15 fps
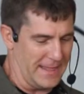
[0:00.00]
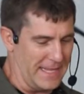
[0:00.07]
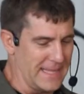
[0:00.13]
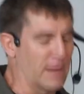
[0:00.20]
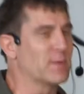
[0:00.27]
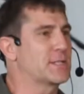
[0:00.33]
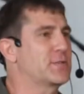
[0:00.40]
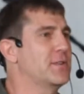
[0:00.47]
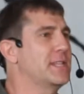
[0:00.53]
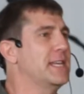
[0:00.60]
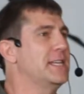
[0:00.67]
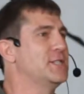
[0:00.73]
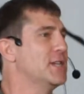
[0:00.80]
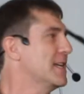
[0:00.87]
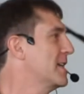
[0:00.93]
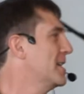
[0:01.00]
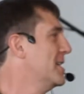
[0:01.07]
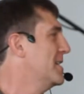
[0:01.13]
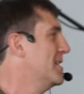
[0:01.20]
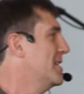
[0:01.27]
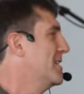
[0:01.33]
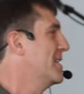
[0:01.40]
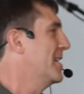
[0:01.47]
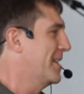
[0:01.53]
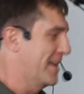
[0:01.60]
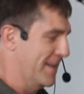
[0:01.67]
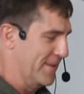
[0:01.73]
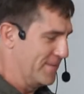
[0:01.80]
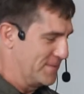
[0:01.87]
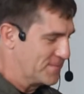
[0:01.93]
I think that was strategic.
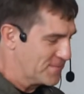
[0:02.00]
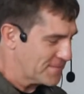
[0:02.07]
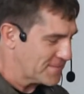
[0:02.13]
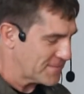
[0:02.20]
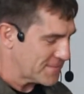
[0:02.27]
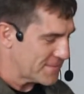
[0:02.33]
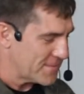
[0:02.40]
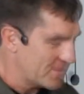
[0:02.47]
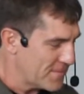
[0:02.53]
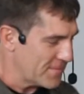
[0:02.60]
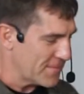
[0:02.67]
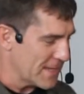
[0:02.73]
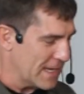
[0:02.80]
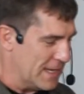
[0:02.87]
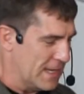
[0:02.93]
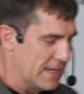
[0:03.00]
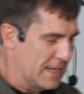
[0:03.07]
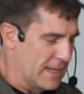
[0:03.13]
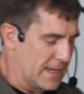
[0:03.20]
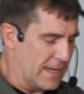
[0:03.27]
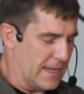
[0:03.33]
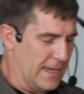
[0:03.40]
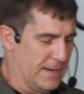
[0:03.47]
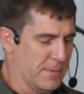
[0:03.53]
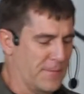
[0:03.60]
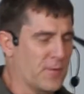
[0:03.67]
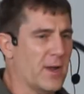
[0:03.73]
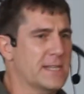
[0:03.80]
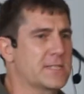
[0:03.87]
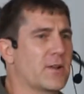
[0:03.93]
Um, and
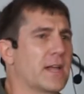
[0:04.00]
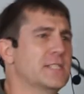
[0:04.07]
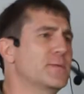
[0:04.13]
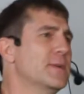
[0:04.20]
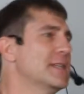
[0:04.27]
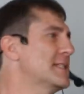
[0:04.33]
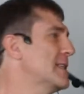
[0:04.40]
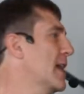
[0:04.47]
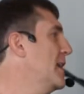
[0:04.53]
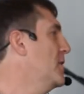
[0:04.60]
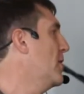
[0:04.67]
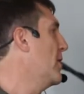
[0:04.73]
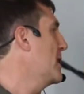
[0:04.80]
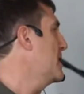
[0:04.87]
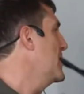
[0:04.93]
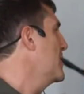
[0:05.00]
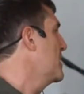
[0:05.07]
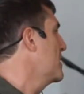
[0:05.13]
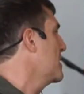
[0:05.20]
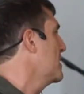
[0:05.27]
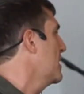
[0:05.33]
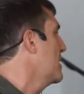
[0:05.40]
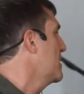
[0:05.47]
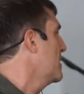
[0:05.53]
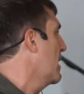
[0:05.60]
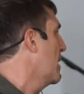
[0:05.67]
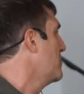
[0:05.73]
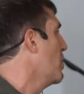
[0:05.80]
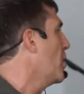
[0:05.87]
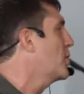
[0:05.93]
before I start, I just want to say, you know, I think
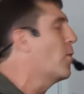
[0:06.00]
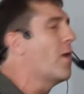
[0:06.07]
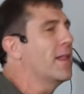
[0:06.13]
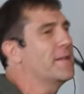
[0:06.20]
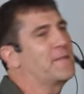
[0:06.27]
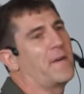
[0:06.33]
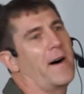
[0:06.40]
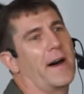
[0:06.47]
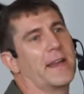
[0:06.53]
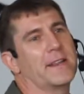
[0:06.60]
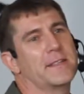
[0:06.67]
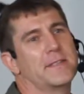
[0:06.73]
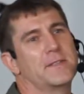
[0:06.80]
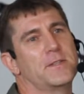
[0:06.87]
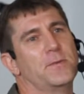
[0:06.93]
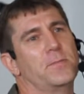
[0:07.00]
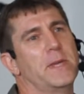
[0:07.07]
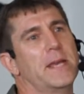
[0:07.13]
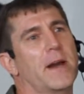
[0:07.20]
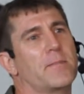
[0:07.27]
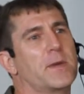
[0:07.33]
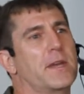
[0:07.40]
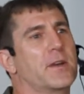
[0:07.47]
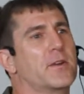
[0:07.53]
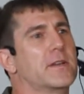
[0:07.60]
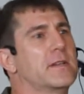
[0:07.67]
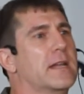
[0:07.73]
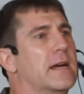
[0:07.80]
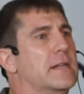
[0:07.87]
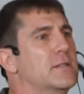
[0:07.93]
I'm not qualified to be up here
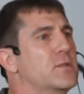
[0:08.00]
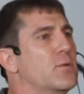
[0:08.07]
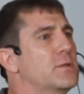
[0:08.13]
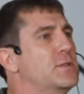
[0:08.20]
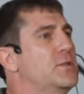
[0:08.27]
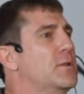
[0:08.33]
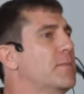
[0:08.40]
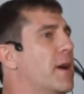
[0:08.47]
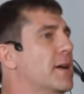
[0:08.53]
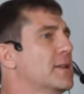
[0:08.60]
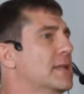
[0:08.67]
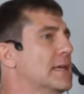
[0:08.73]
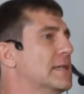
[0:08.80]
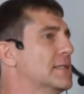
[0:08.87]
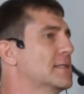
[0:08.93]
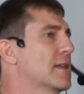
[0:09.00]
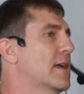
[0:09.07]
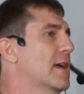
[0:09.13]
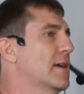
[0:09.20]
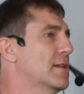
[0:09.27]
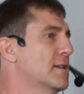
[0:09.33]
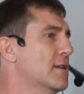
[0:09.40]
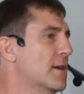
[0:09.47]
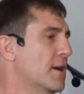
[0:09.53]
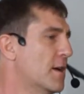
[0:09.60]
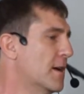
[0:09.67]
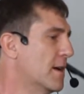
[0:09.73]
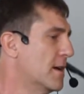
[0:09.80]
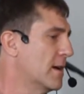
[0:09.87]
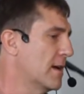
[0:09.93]
and, and talk to you about this, and
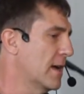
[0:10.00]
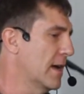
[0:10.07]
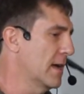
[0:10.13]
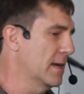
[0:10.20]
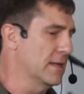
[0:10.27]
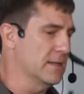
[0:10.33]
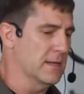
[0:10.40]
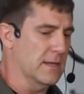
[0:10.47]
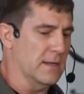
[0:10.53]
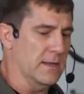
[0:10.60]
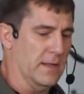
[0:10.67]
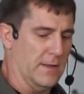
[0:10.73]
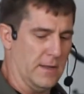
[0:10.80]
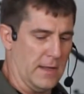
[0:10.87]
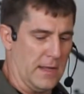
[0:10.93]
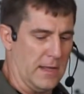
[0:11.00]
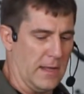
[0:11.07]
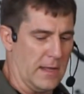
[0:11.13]
and uh,